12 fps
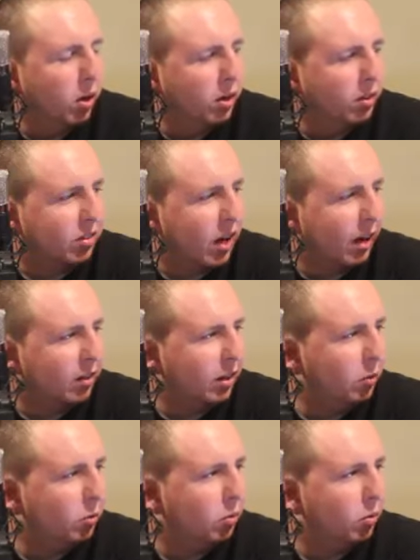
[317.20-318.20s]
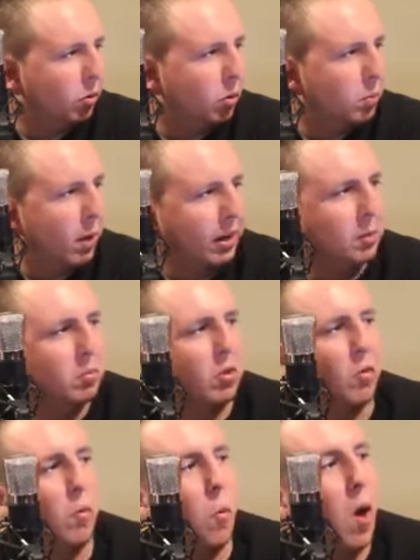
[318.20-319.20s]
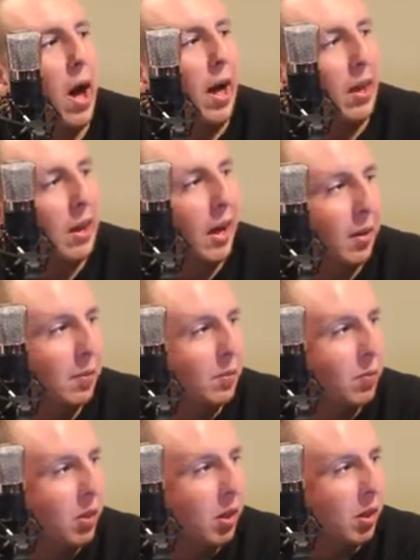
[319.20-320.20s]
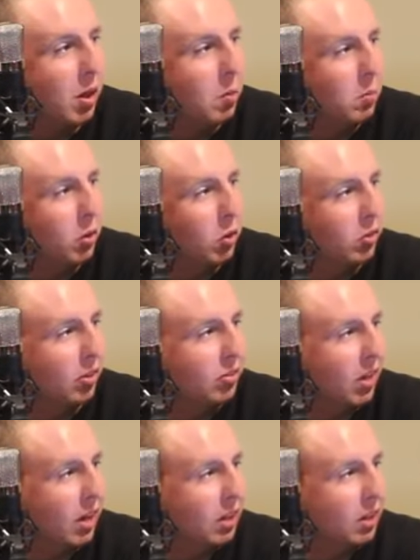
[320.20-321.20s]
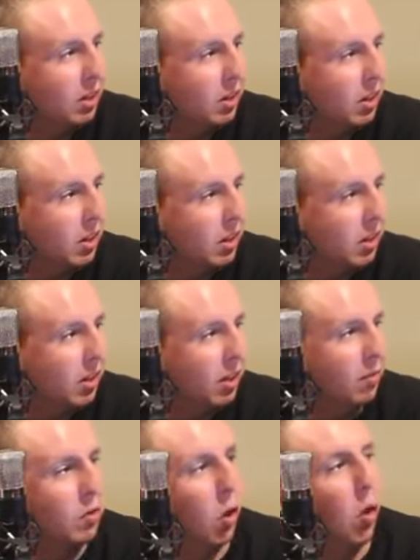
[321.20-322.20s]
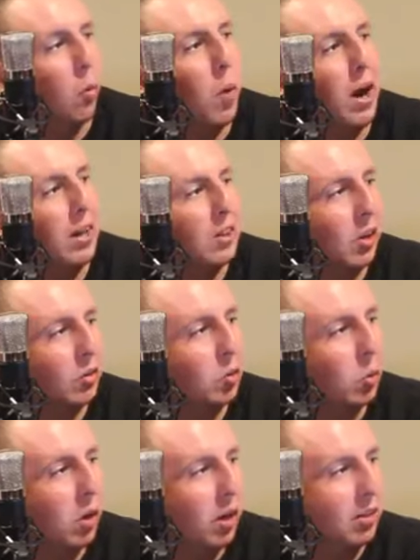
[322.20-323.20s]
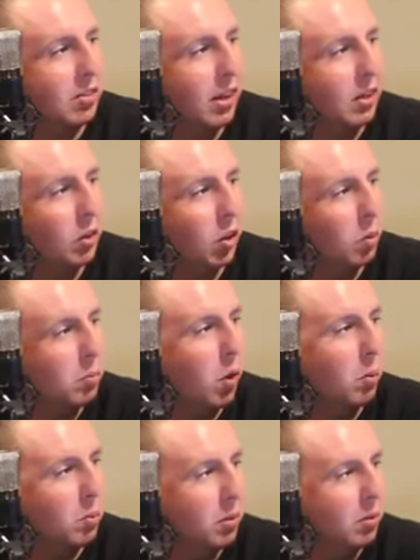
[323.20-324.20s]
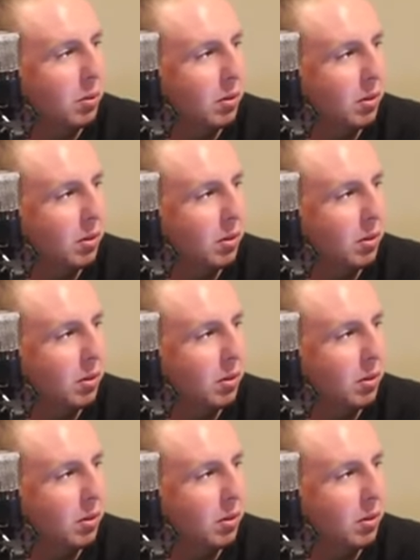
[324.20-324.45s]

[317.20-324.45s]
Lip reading: But this guy keeps painting himself white now because he's saying, if you're a white dancehall artist now, you're gonna pop.